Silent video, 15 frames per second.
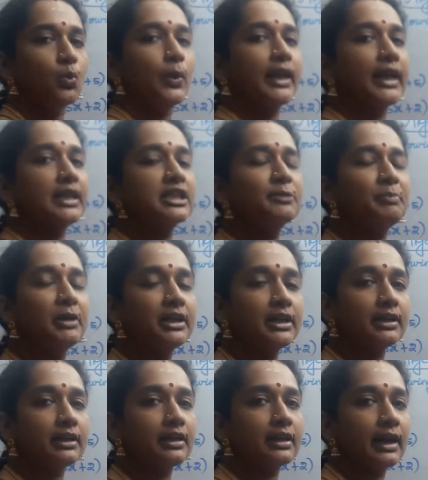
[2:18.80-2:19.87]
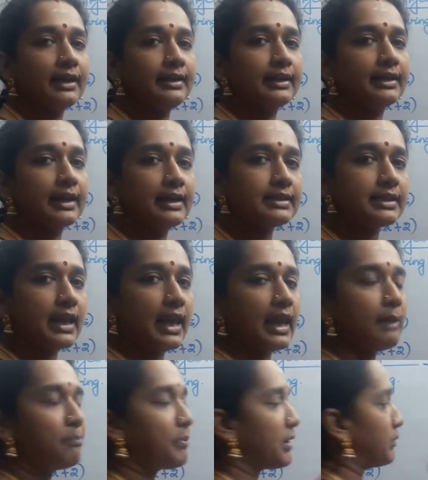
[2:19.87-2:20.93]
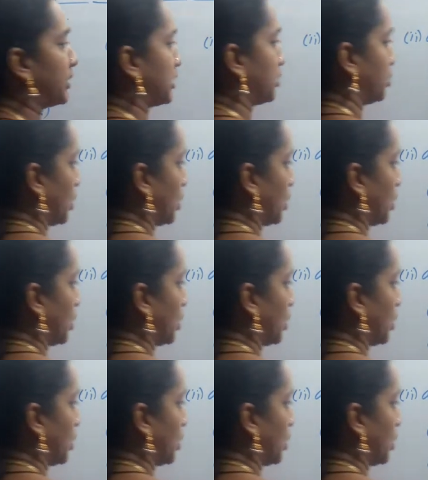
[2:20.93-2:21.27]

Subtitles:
we can split it and write it as a power